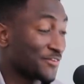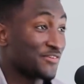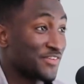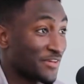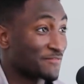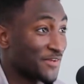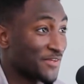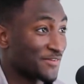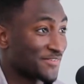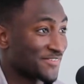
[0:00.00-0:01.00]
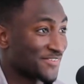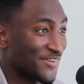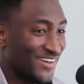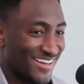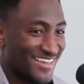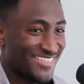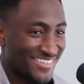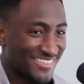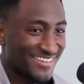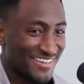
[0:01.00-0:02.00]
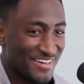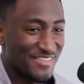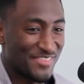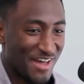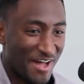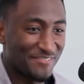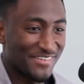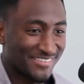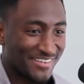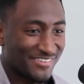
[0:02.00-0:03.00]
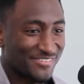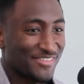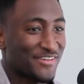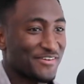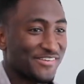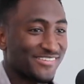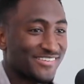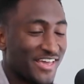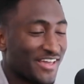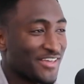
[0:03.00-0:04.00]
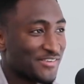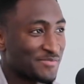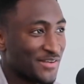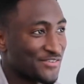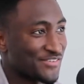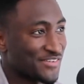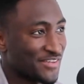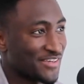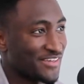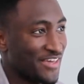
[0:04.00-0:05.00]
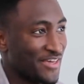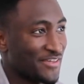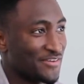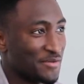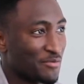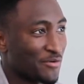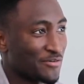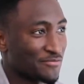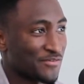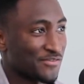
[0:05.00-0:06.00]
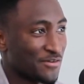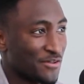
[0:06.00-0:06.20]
do tech videos, so I think the obvious answer there is tech has been interesting and important for so